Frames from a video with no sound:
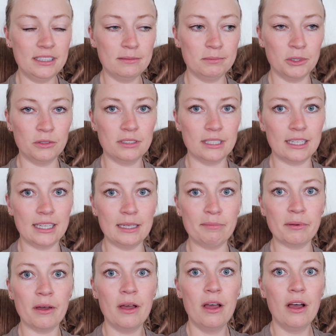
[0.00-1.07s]
in the mood to
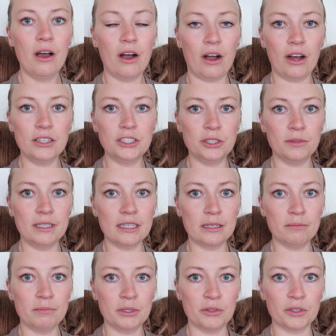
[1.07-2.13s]
keep on doing
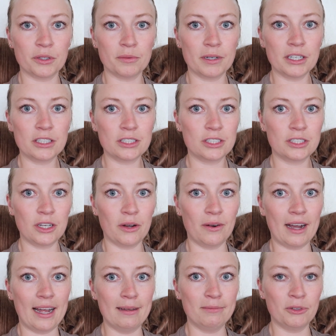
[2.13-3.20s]
computer work, so
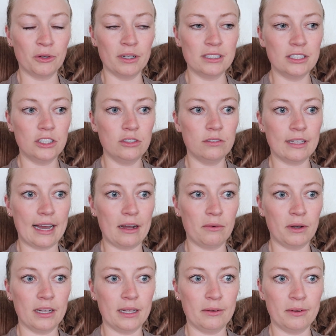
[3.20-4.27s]
I'm going to do that
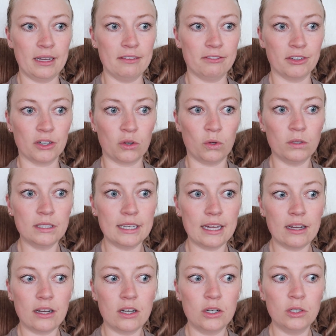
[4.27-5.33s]
while I wait for Cole to
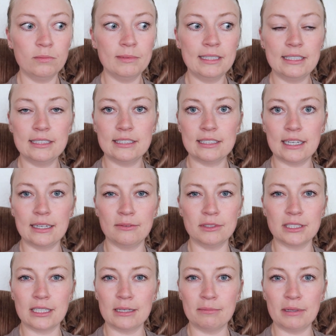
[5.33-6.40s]
get home. He said he
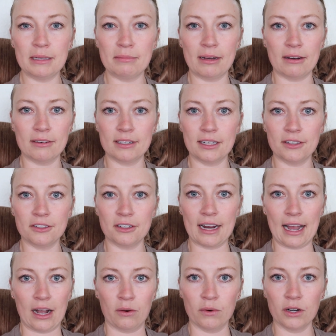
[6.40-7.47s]
was going to be about another
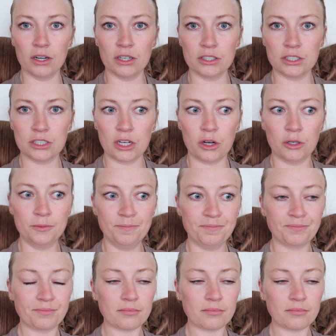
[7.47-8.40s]
hour or so.